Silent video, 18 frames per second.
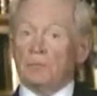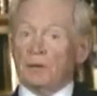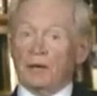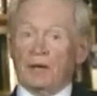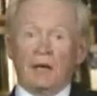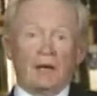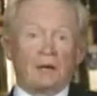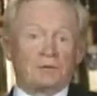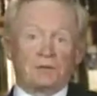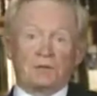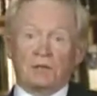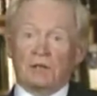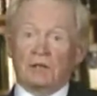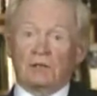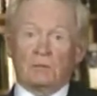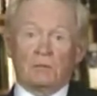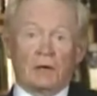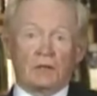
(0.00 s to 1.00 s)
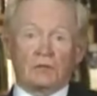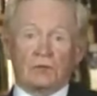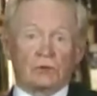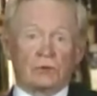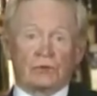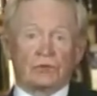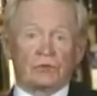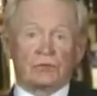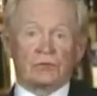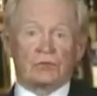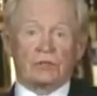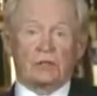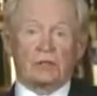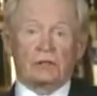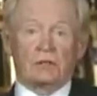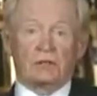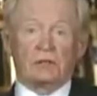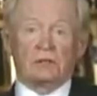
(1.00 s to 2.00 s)
But I have to tell you, my sources
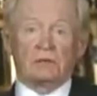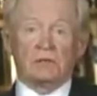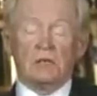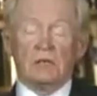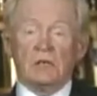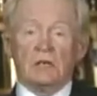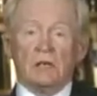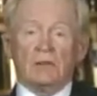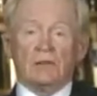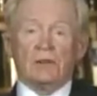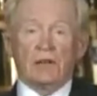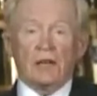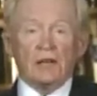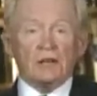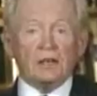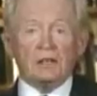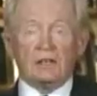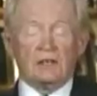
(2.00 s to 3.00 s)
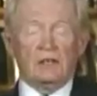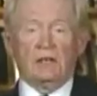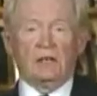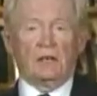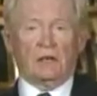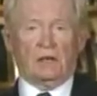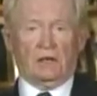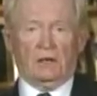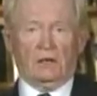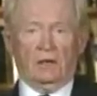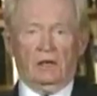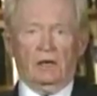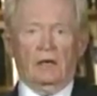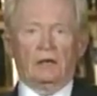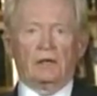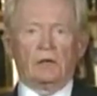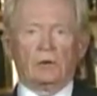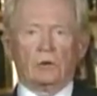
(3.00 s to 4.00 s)
said that they didn't hear
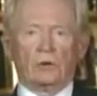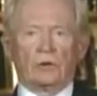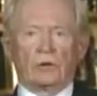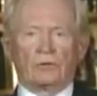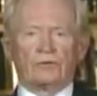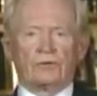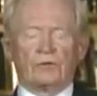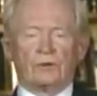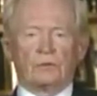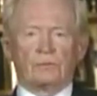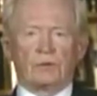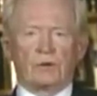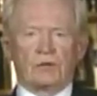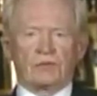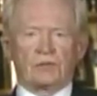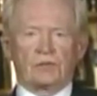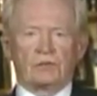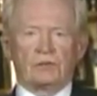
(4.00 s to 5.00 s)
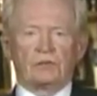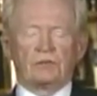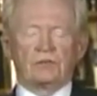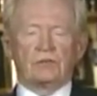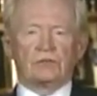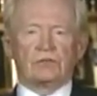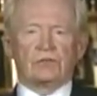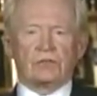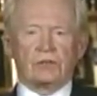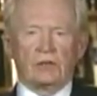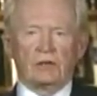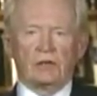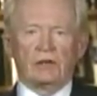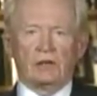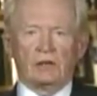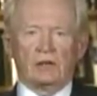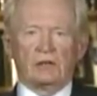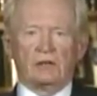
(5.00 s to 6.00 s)
any order from the president to
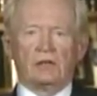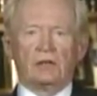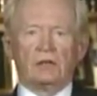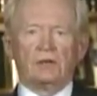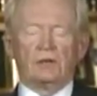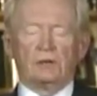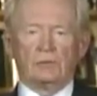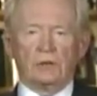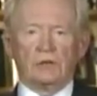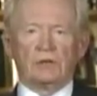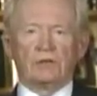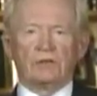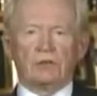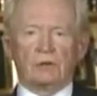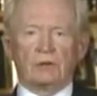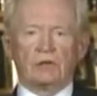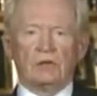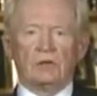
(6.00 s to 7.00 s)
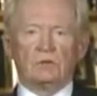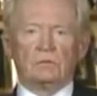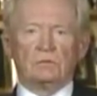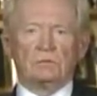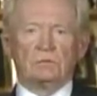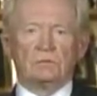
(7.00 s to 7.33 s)
send in the military.